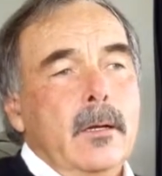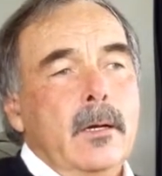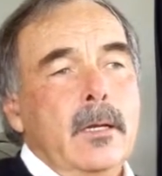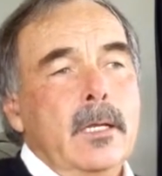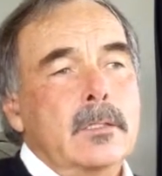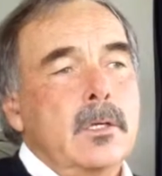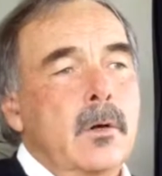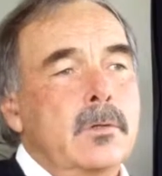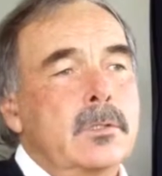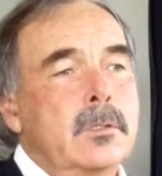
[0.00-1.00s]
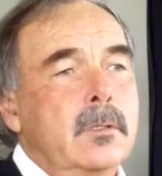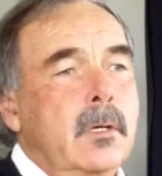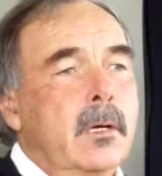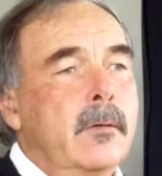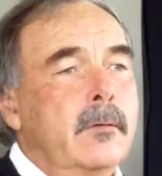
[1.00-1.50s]
Uh, he's coached
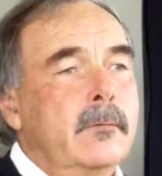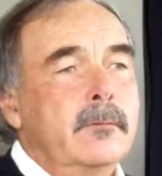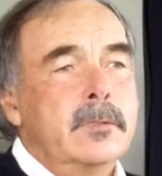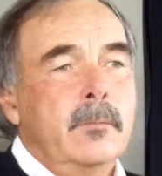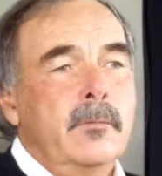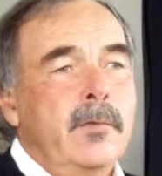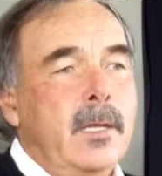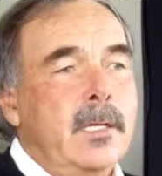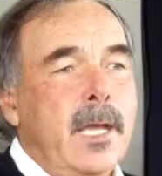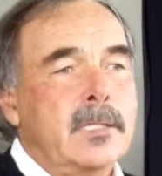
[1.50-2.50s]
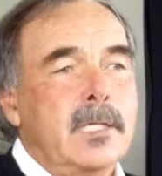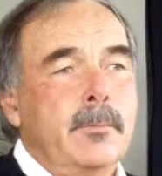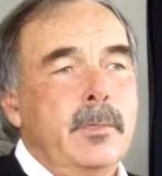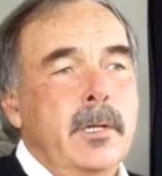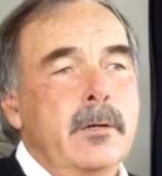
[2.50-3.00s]
uh, some
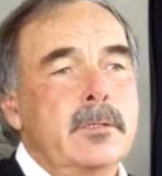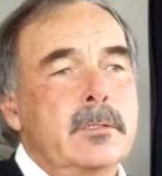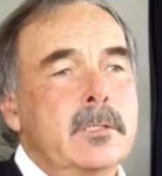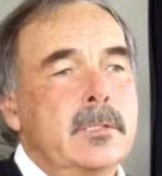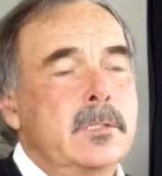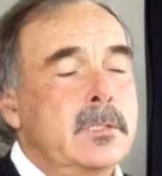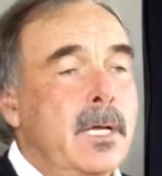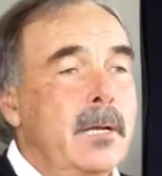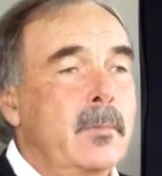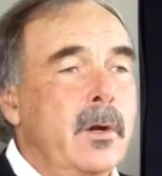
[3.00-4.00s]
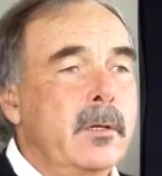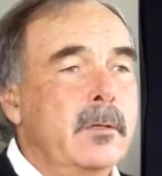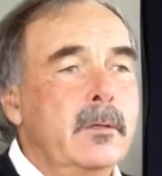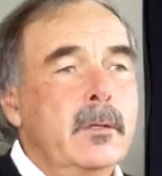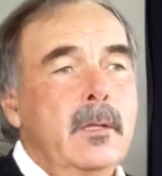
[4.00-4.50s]
fantastic players, such as Todd
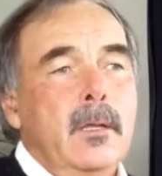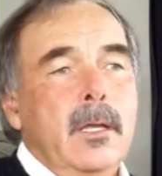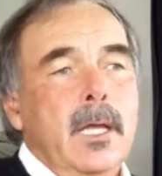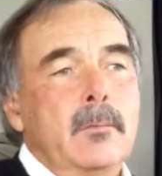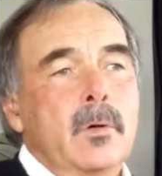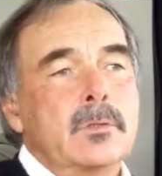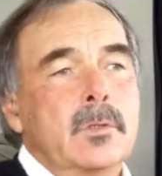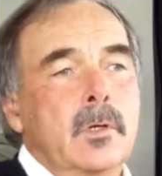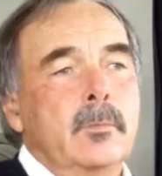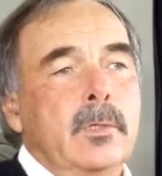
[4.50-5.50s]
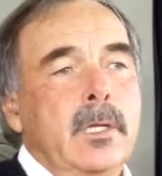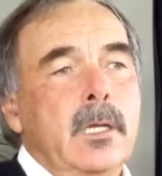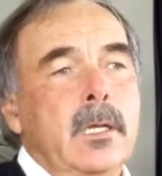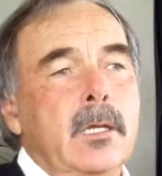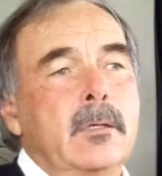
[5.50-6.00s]
Martin, and most
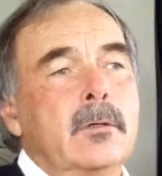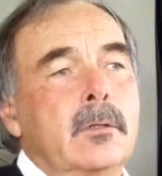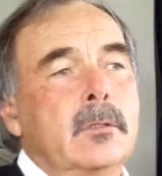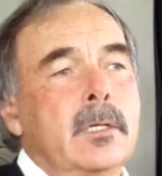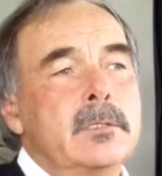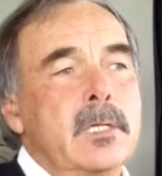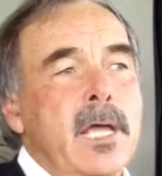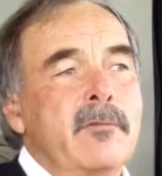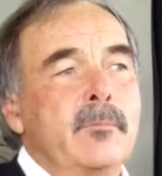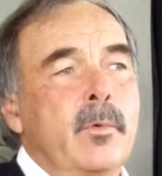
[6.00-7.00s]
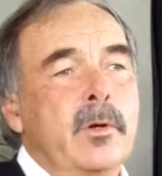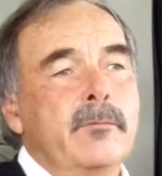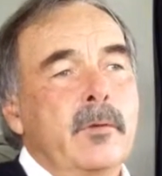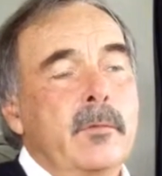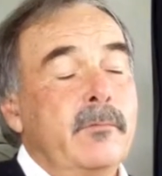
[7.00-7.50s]
notably, he took Lindsey
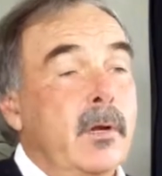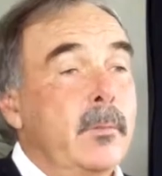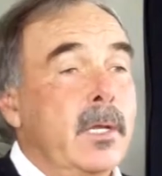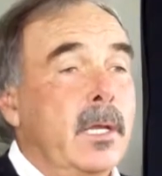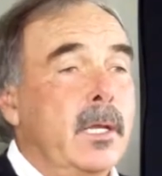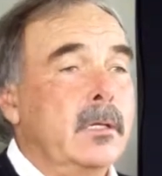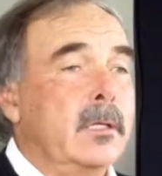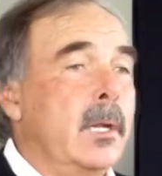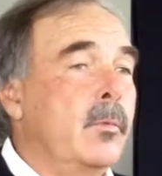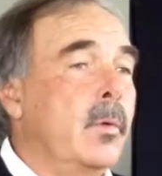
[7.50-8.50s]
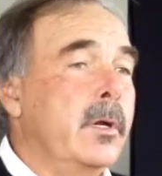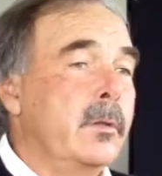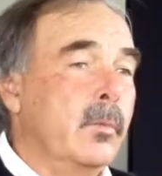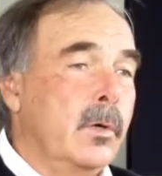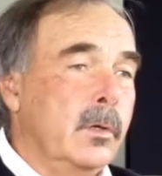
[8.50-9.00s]
Davenport from the very beginning to number one
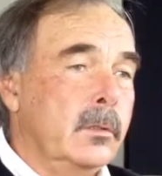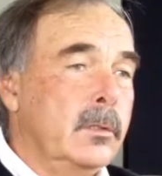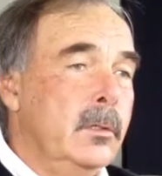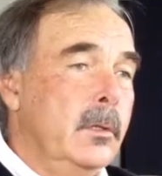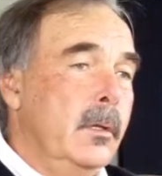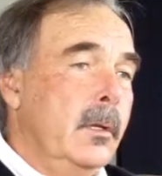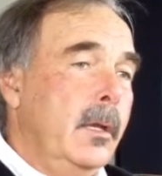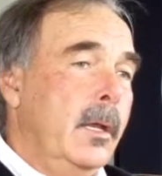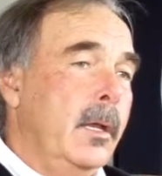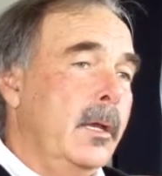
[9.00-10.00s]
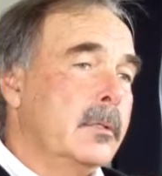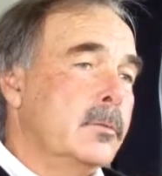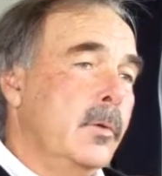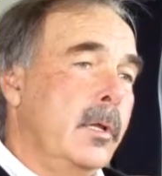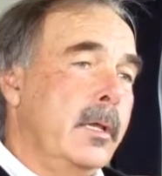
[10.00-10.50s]
in the world, as
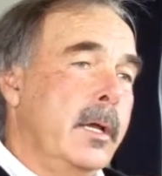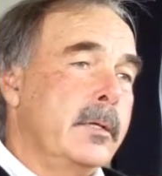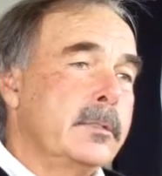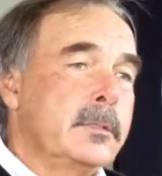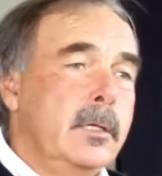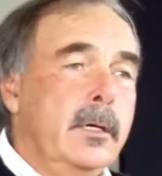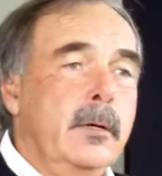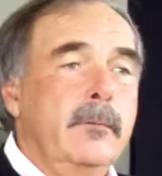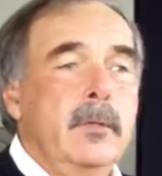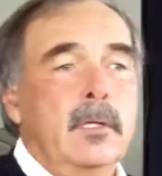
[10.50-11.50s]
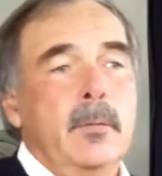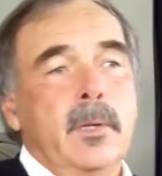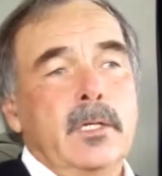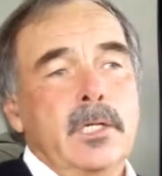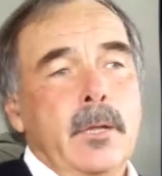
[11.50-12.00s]
well as uh, the
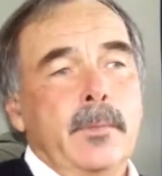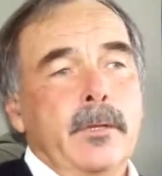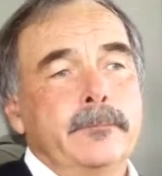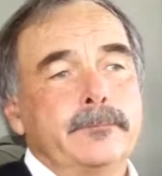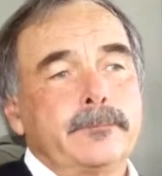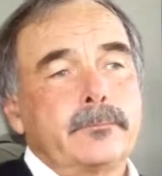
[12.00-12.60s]
Olympic champion.